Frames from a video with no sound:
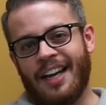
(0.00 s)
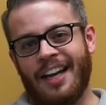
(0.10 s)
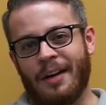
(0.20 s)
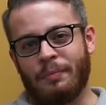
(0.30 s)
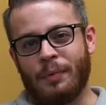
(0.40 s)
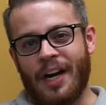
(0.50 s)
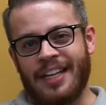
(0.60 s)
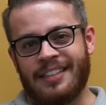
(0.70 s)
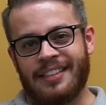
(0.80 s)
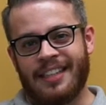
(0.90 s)
Hey, I'm
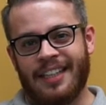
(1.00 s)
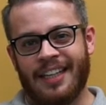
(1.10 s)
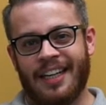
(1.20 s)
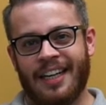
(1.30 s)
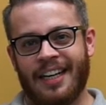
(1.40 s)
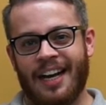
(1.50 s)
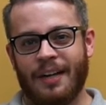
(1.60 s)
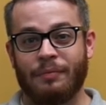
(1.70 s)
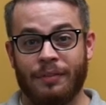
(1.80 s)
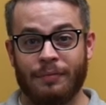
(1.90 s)
Bryce.
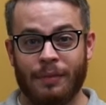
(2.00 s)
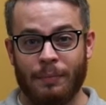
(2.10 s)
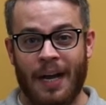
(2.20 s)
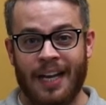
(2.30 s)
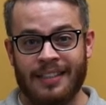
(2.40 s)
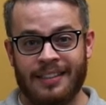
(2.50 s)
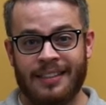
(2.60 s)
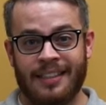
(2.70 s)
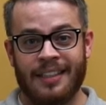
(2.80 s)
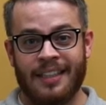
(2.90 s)
I'm from Vermont.
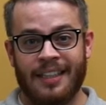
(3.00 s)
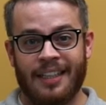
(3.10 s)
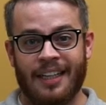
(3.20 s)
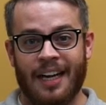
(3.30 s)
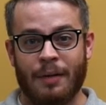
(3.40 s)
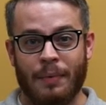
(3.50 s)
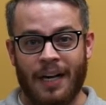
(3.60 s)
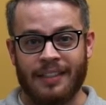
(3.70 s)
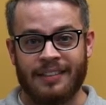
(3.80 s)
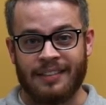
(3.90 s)
I'm
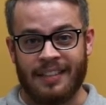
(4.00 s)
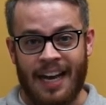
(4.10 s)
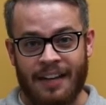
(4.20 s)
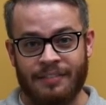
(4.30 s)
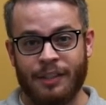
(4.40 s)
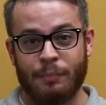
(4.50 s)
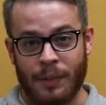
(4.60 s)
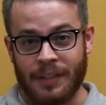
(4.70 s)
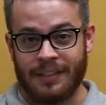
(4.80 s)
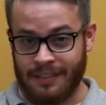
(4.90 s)
on staff in
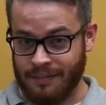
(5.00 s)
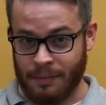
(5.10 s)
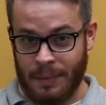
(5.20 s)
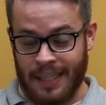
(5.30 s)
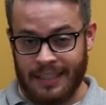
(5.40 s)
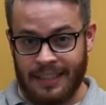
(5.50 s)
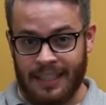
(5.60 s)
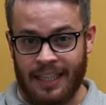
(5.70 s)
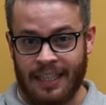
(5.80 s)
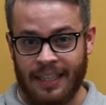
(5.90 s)
Burlington, Vermont,
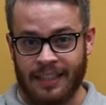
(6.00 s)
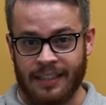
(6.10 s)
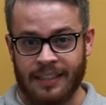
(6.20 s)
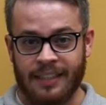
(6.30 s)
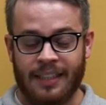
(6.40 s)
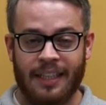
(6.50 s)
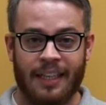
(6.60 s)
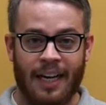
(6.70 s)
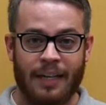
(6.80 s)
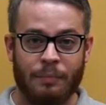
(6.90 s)
and
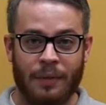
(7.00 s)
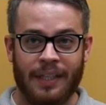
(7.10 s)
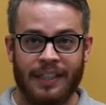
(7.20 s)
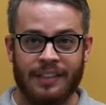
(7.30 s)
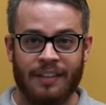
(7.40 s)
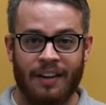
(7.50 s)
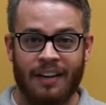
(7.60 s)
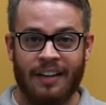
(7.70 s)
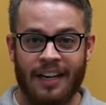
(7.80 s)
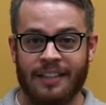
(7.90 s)
I'm playing
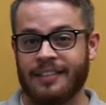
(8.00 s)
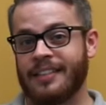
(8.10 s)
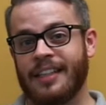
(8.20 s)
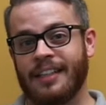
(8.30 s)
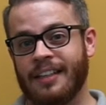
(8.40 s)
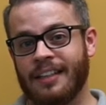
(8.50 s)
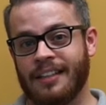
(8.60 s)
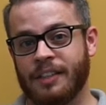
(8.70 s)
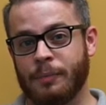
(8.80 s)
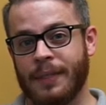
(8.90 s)
guitar and singing
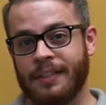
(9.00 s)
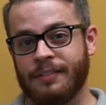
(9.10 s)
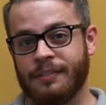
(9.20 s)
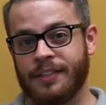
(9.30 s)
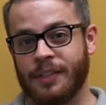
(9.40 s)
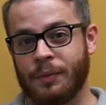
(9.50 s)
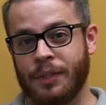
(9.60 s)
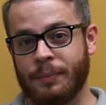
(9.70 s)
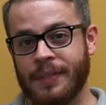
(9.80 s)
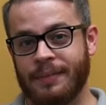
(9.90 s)
on the Urbana 15
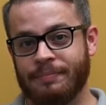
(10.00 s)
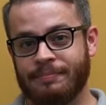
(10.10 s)
worship team.